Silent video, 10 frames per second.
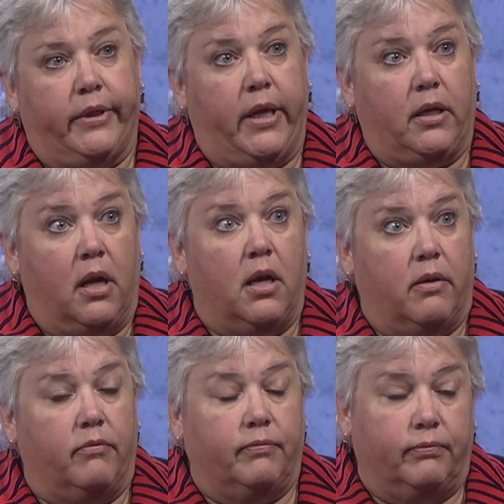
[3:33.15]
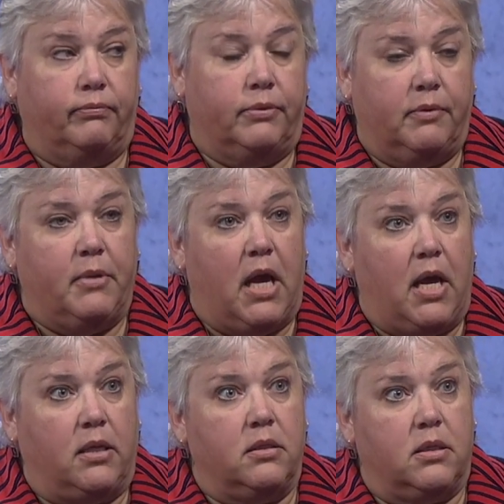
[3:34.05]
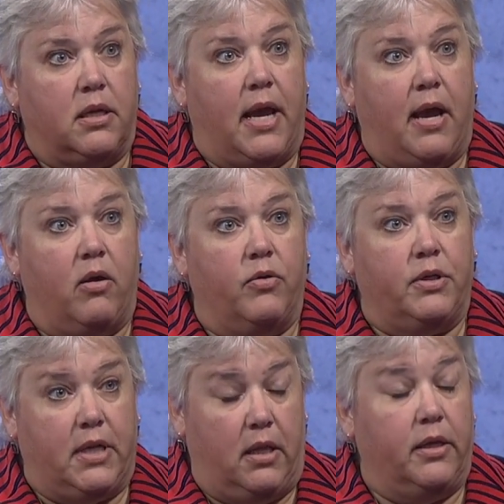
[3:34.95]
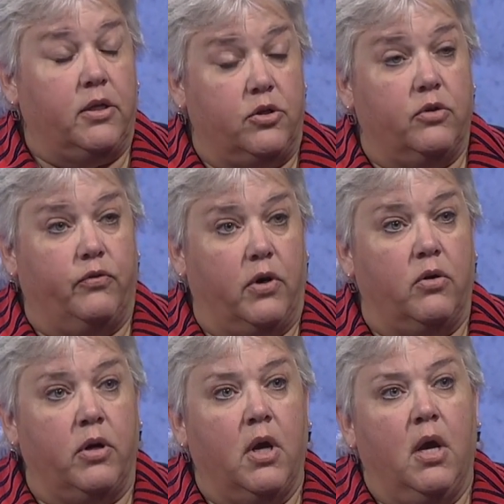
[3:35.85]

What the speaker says: get kind of some guidance on how the delegates should vote.